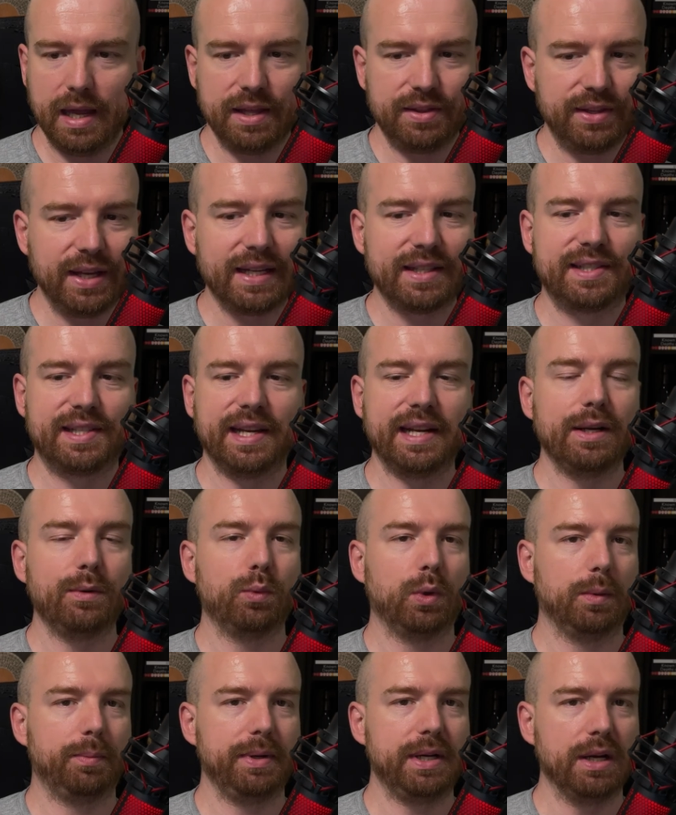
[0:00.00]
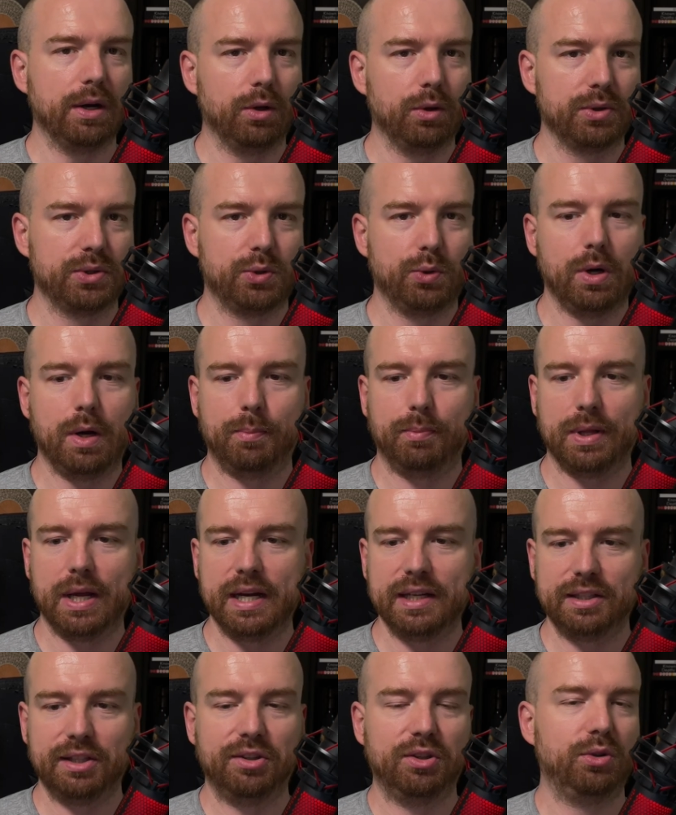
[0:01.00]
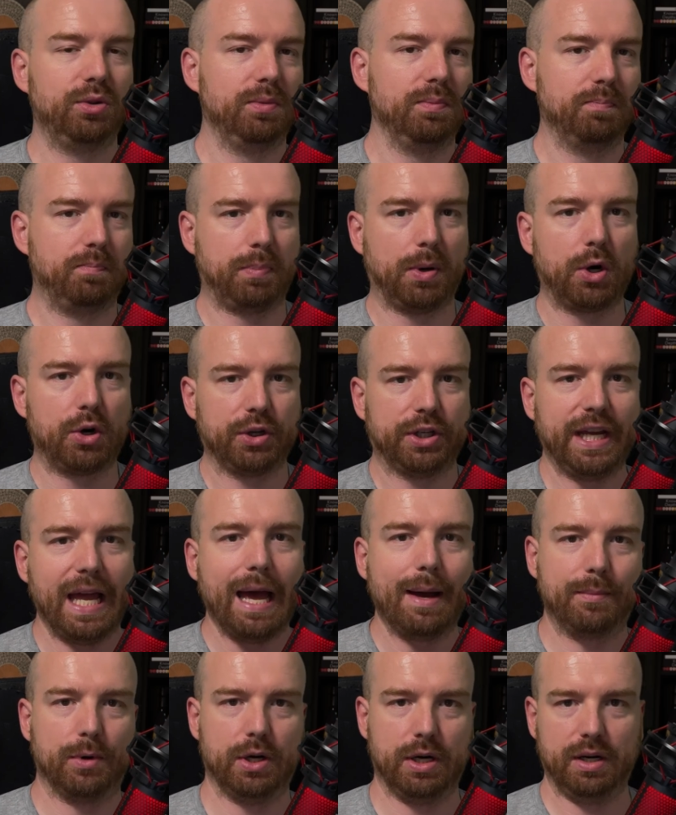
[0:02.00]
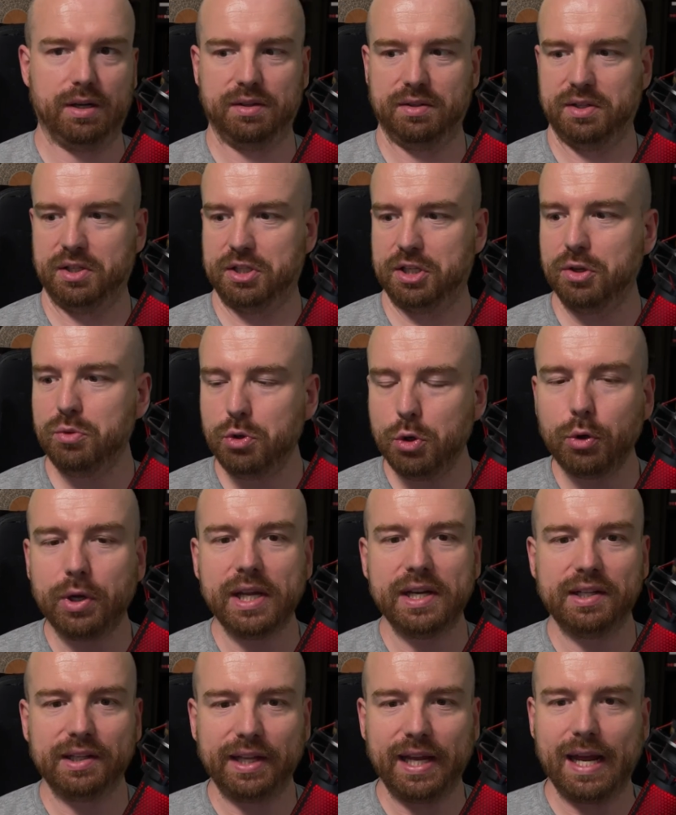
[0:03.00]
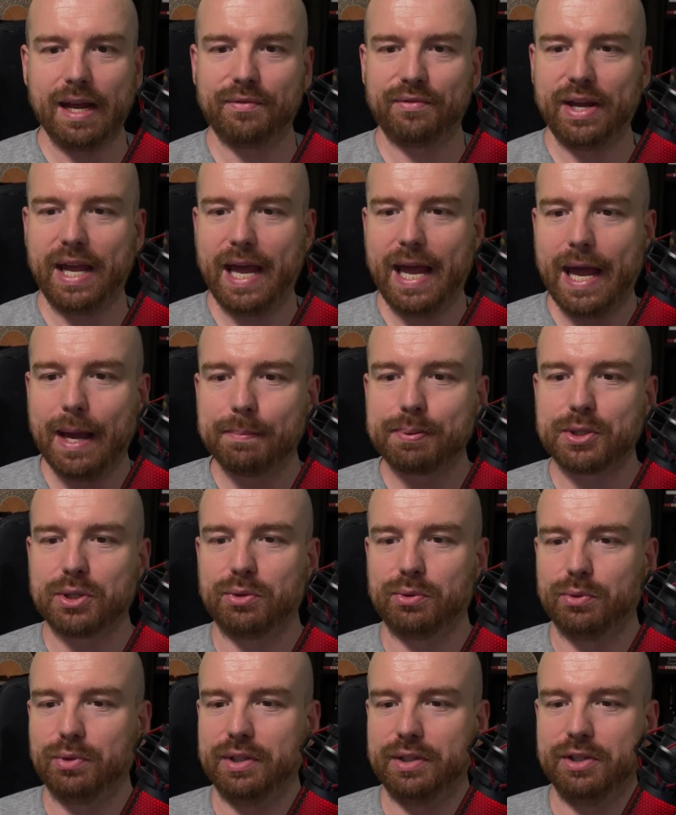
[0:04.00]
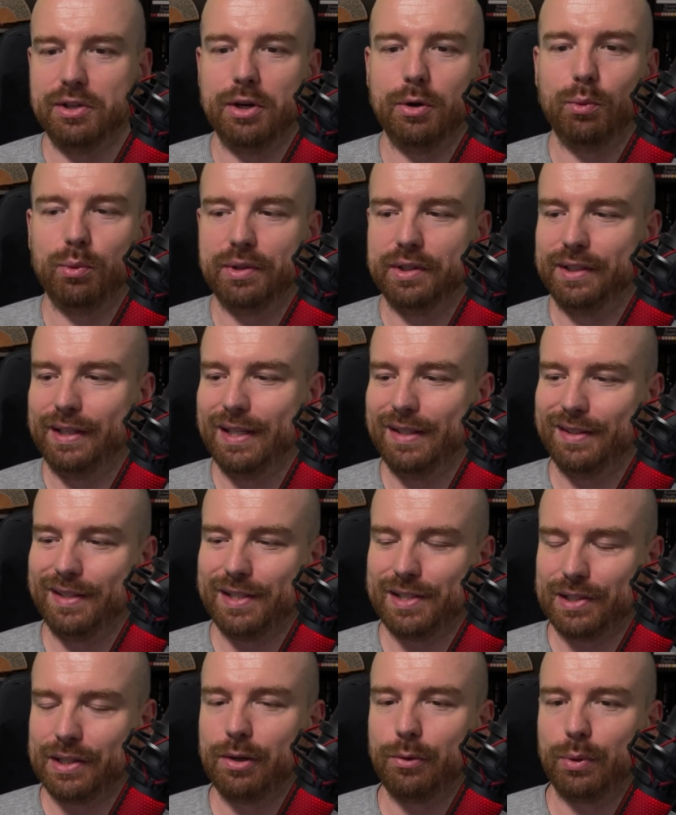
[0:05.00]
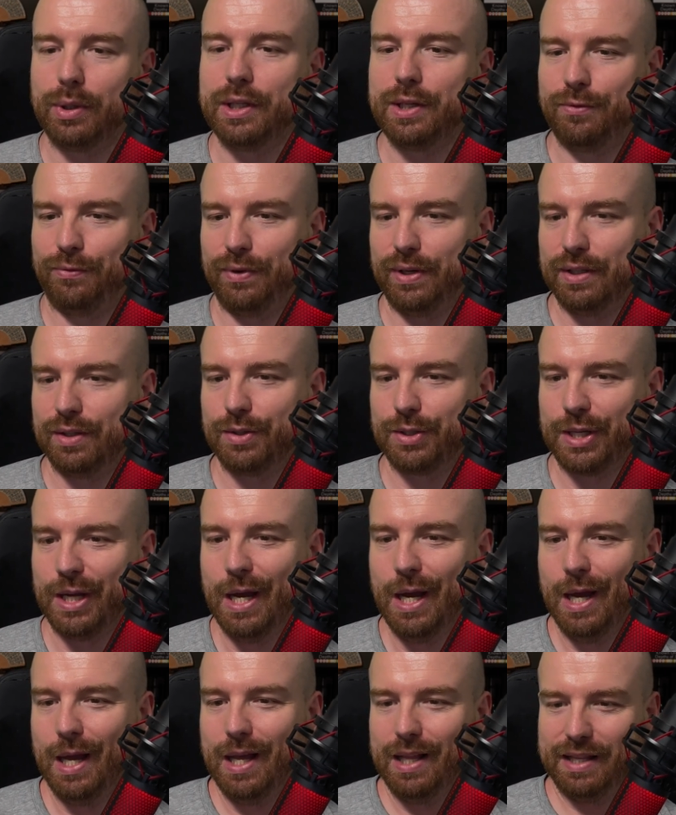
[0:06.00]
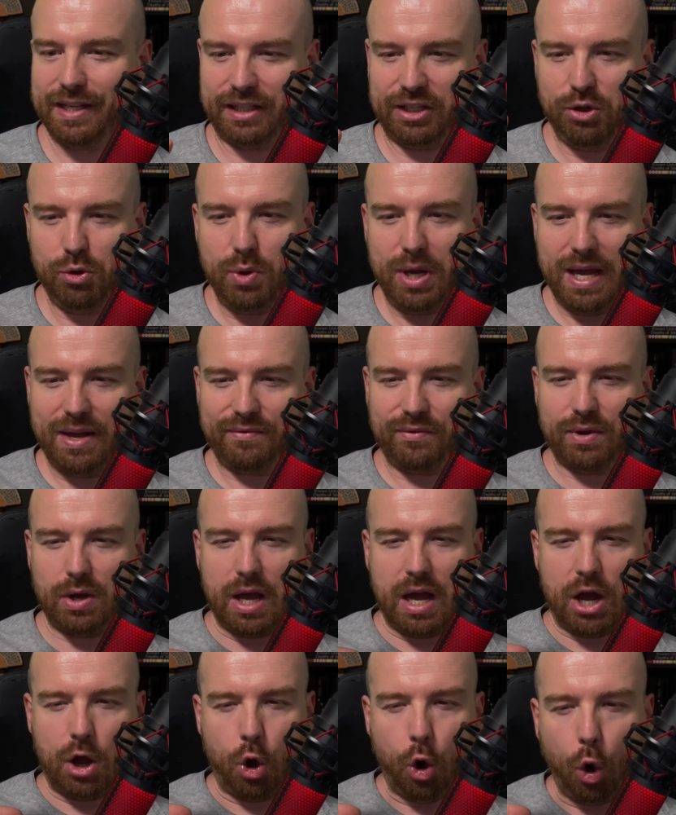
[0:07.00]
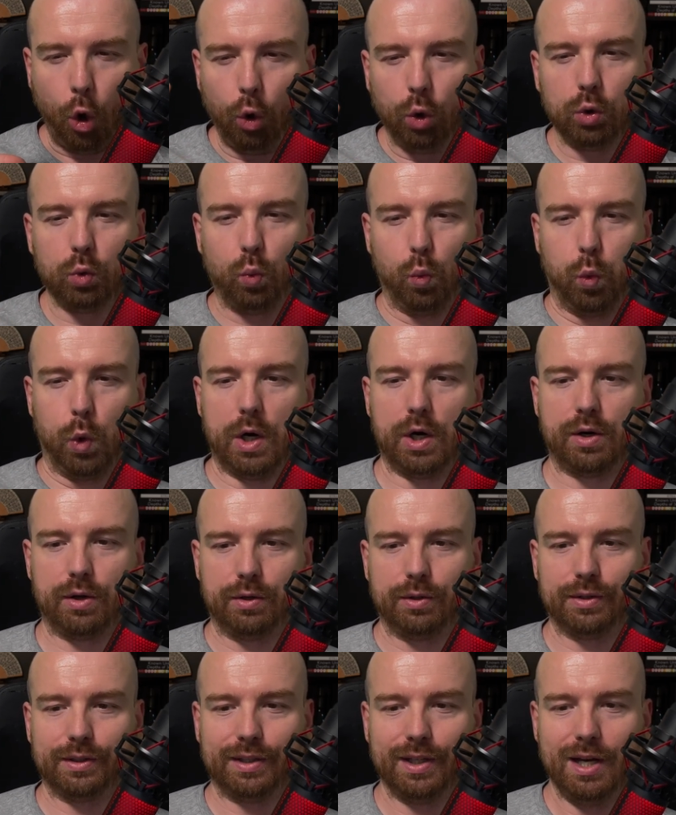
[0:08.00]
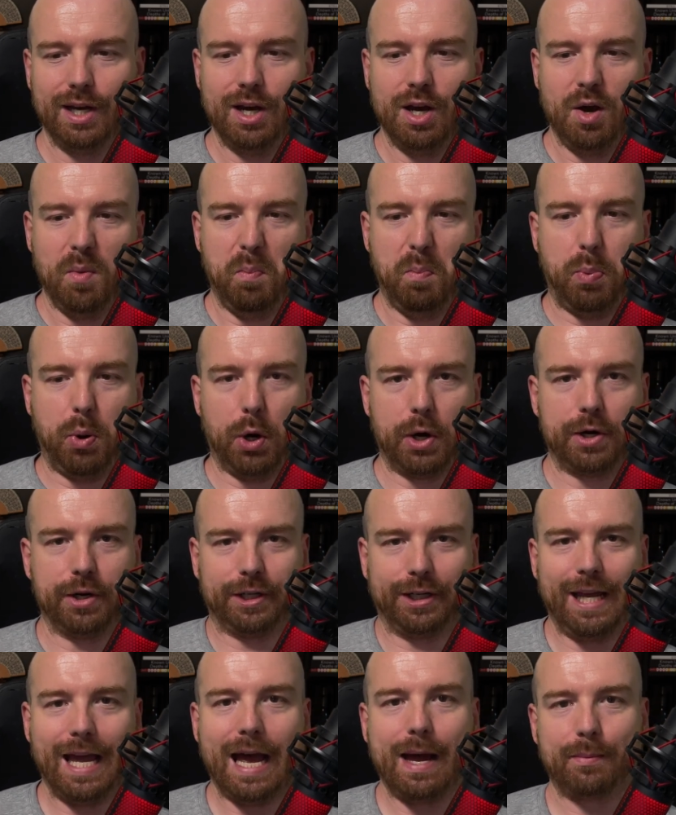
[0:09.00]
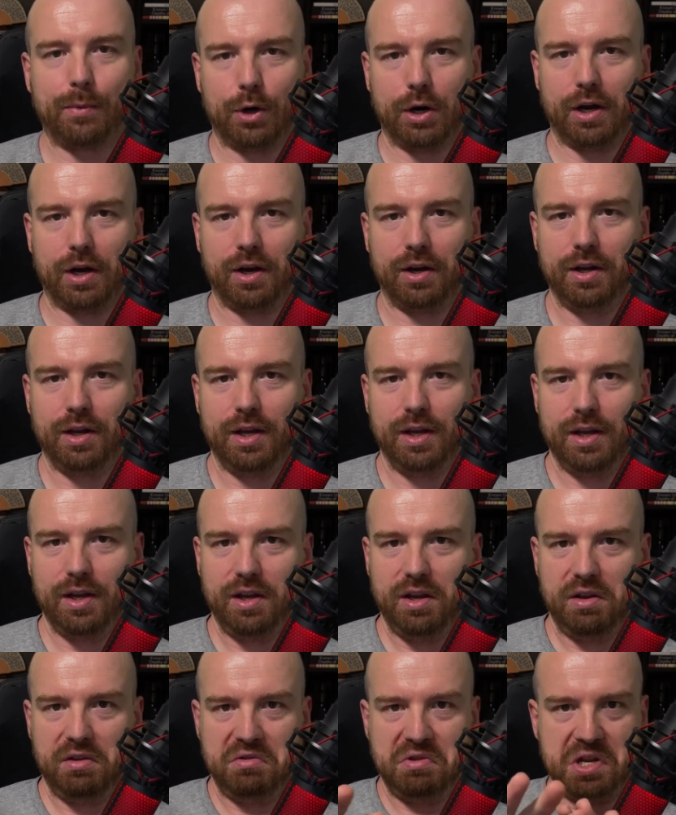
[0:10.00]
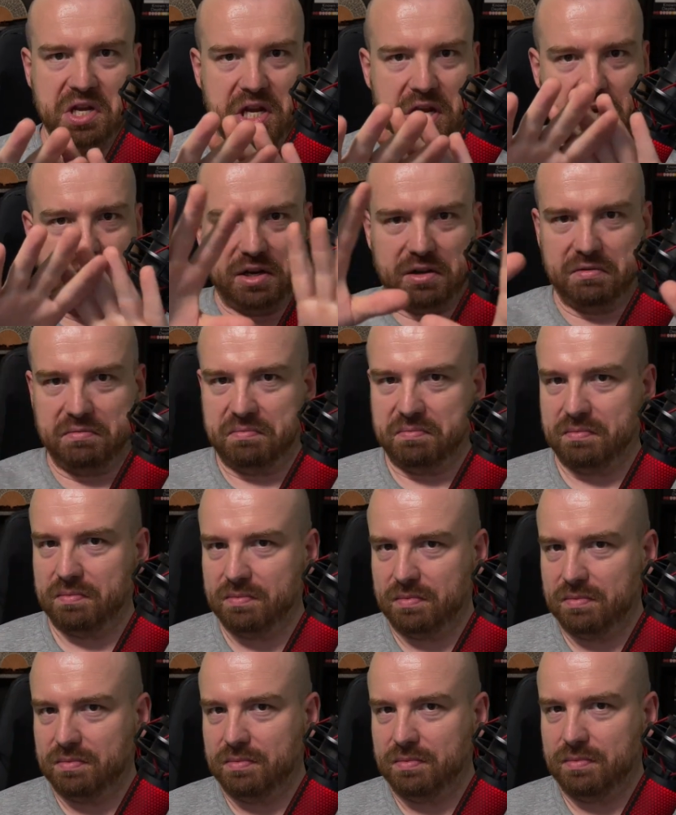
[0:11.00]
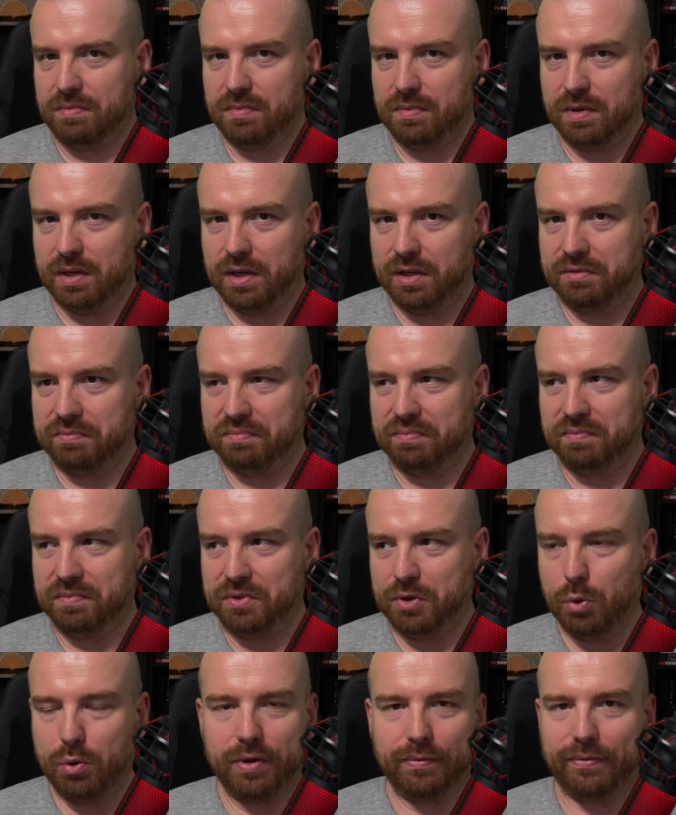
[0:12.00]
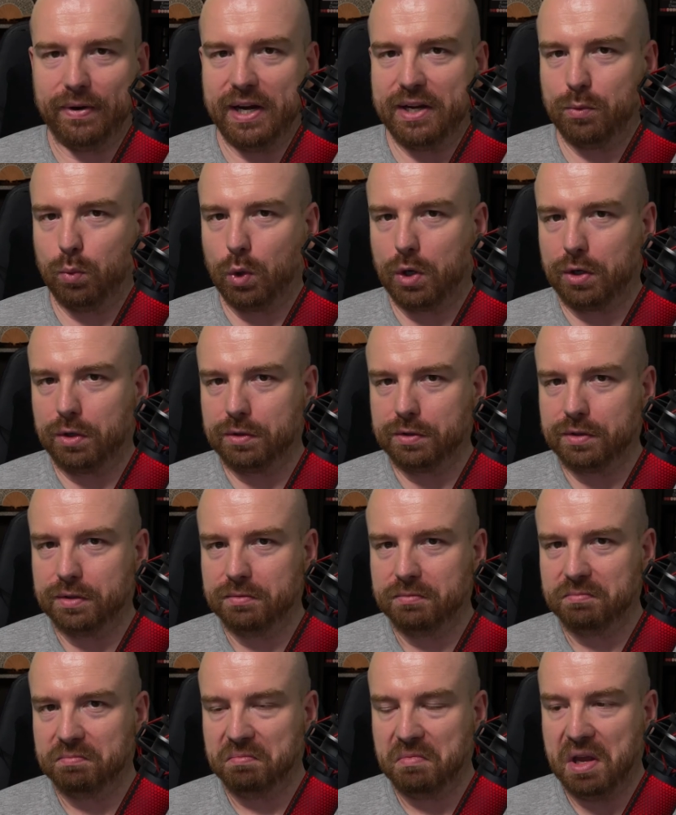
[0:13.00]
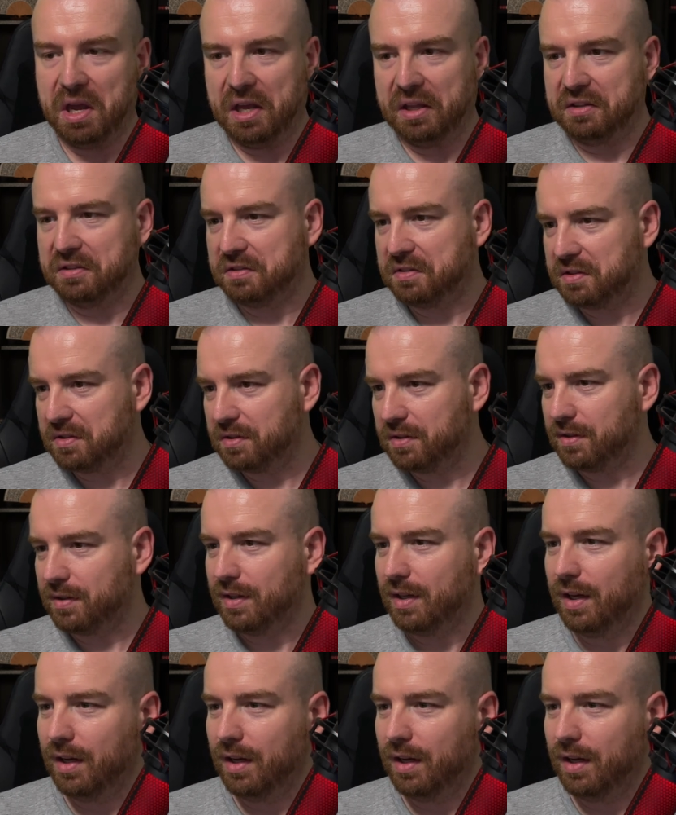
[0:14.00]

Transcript: and that setting will be also applied per camera. So you can have absolutely, you know, th this literally feels like you have a whole world per camera in a unified world. It's